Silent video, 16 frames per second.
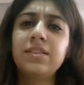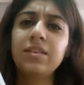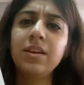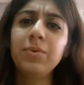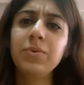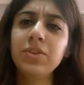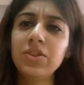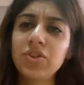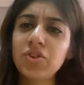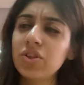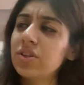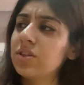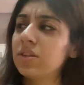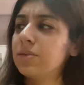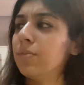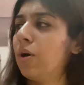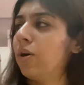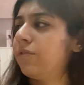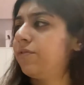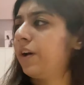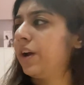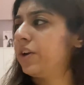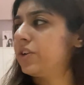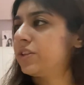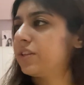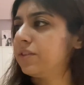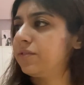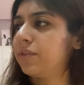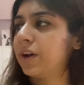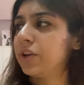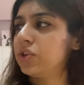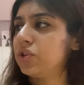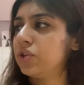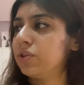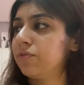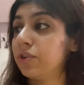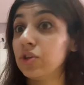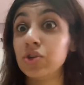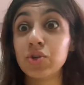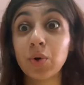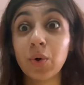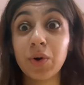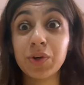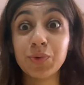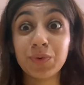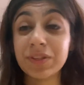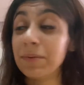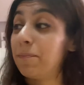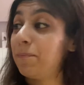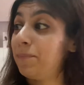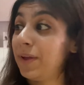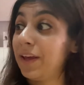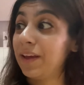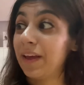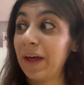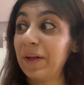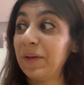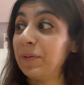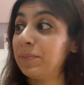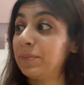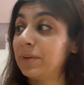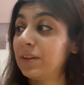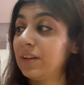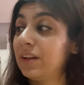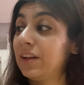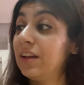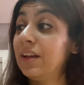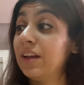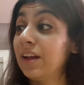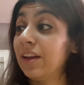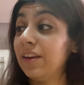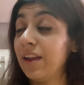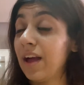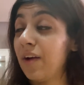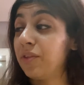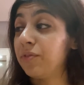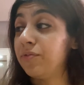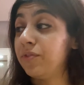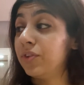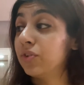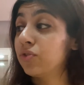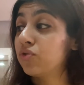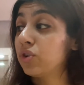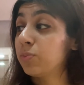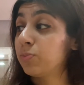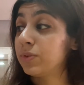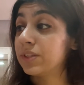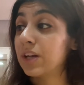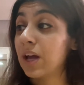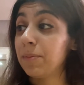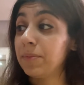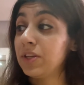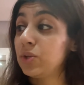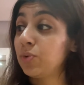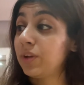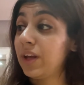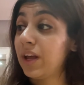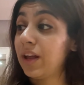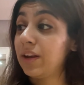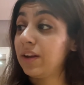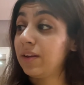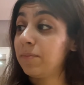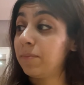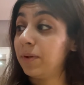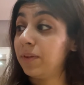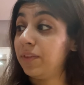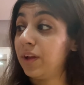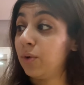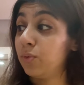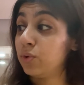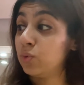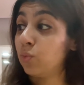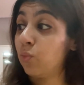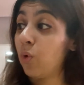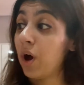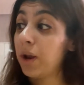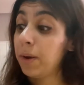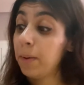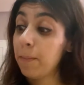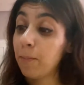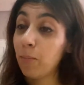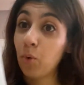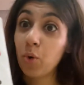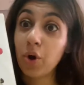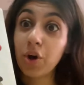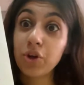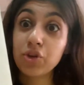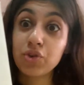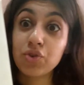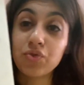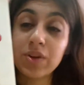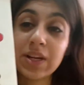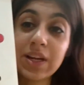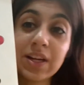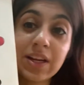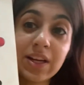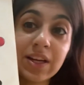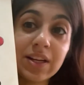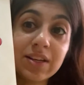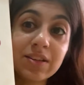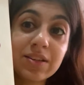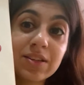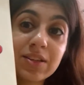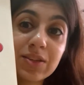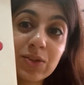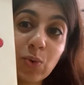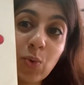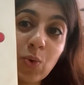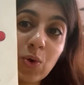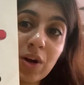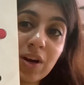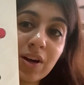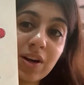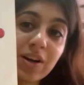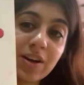it was just a small fire," said the fire chief, "and George was a big help." Now the field trip was coming to an end, but there was one more treat in store.